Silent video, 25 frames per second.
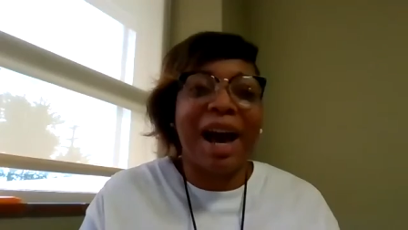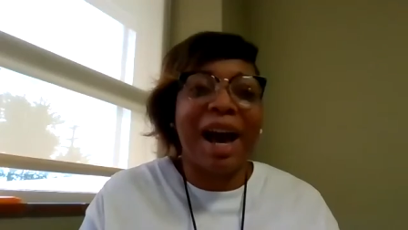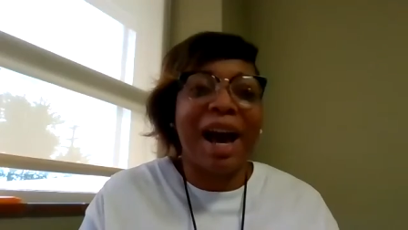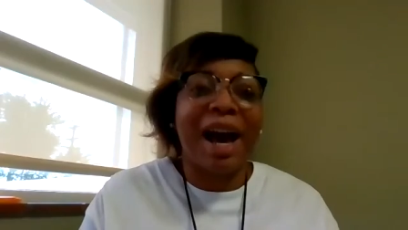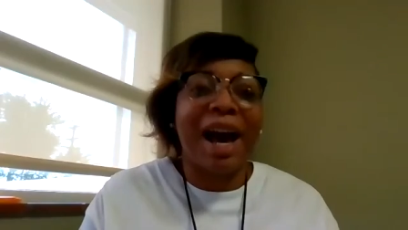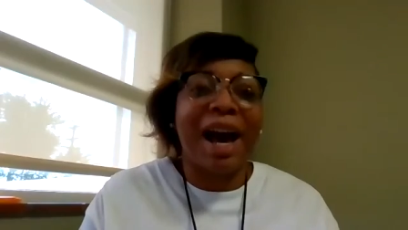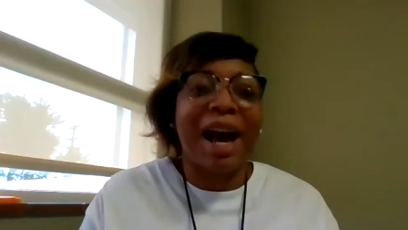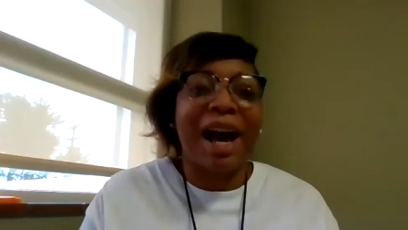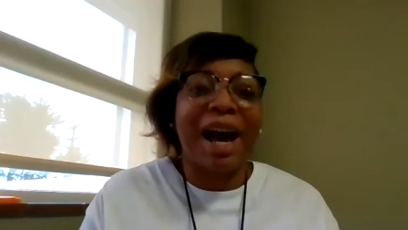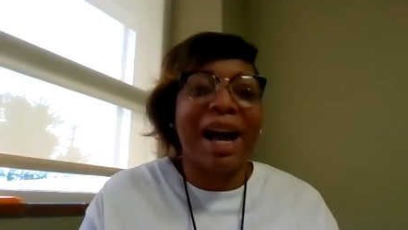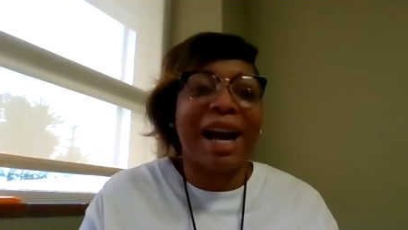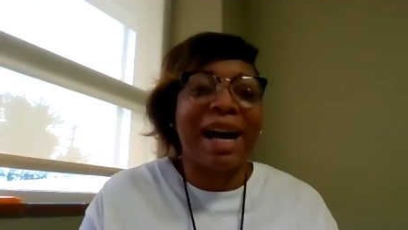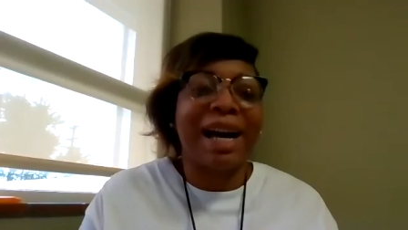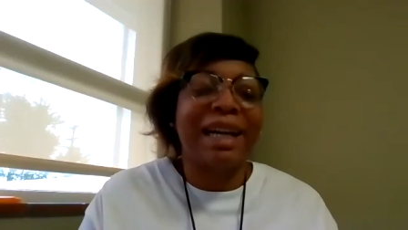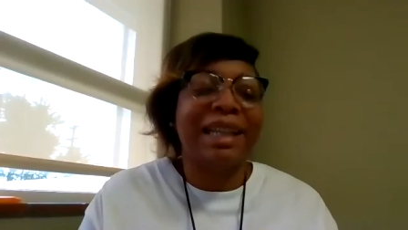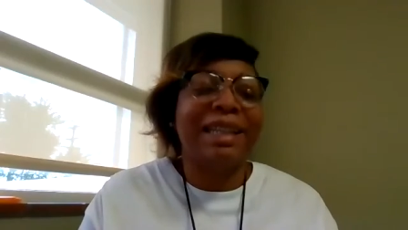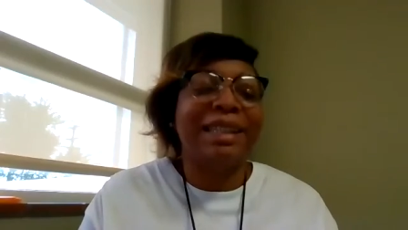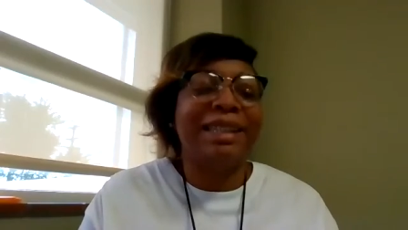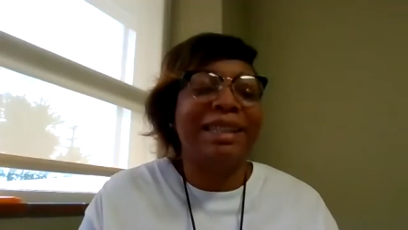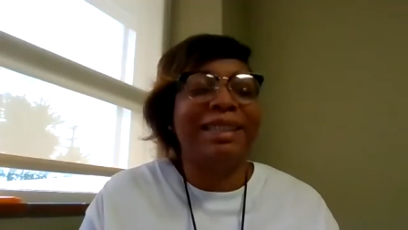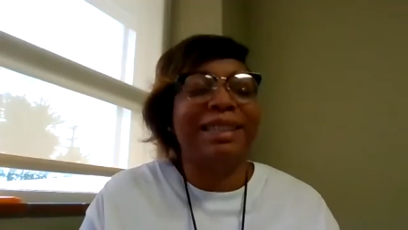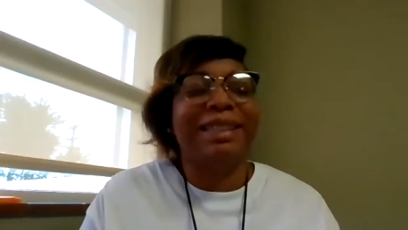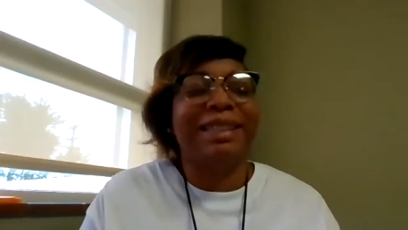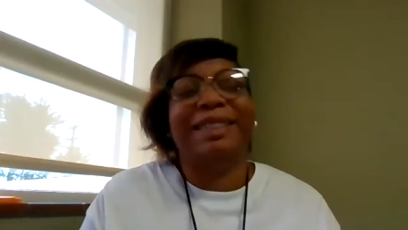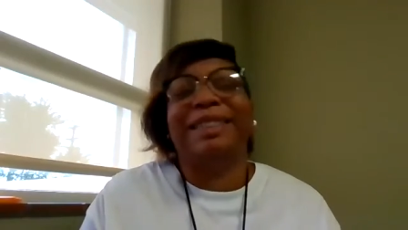I
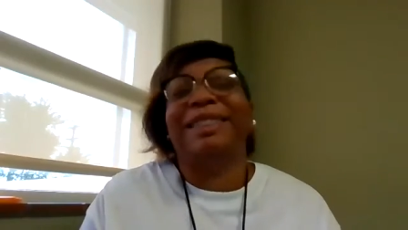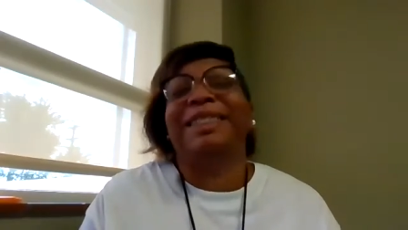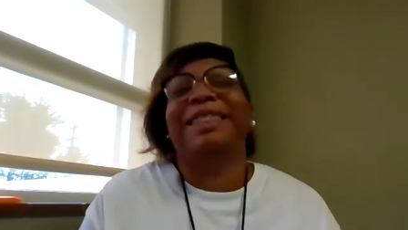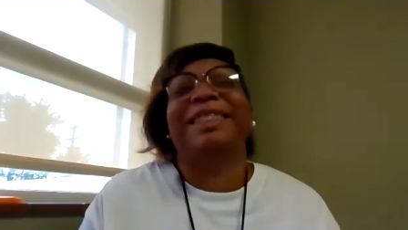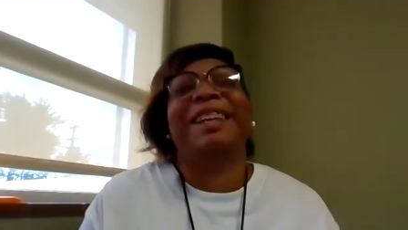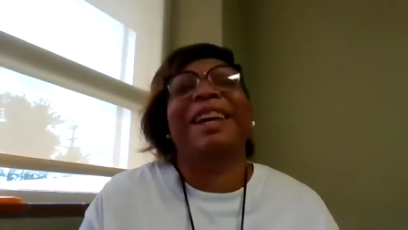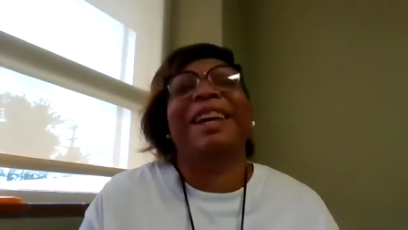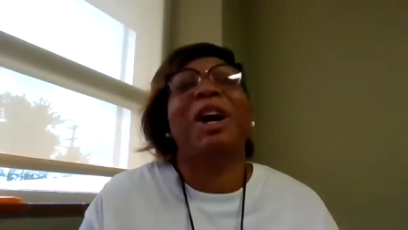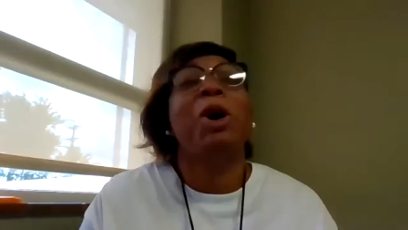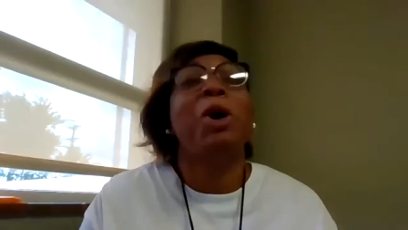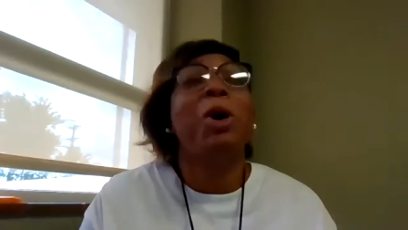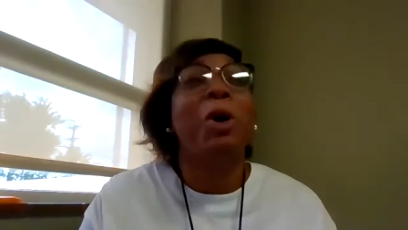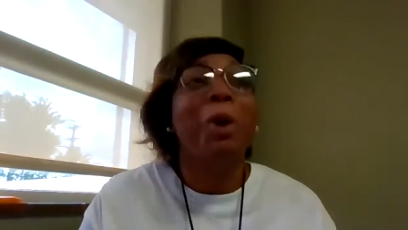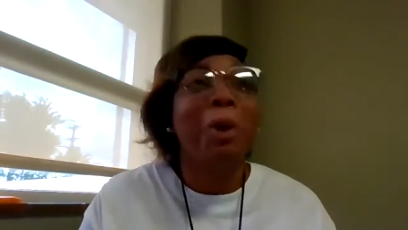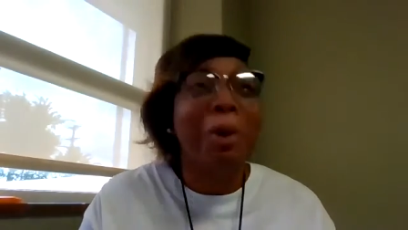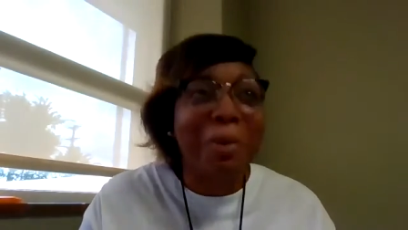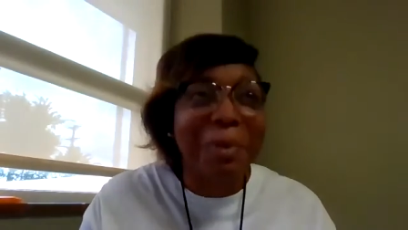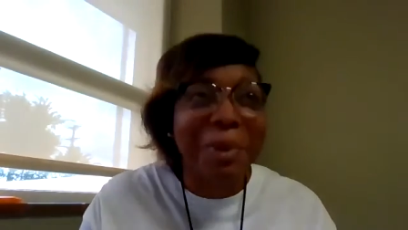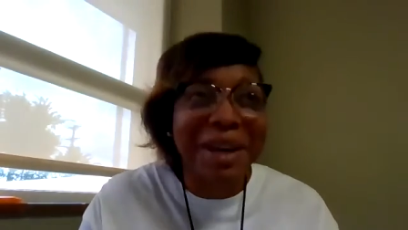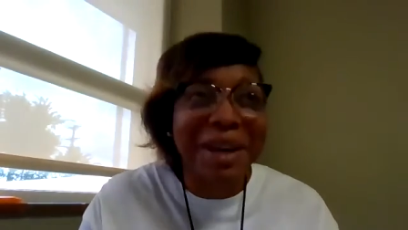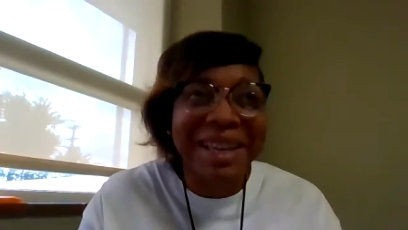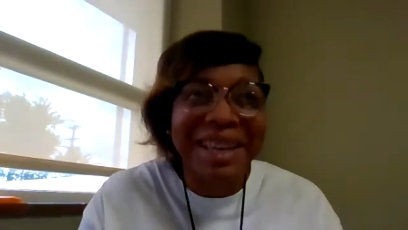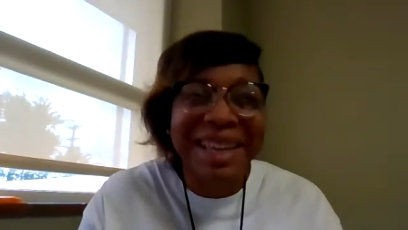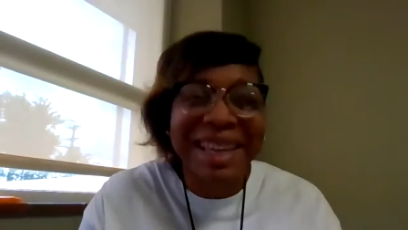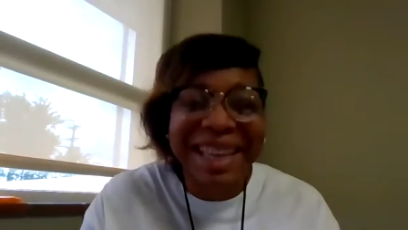hope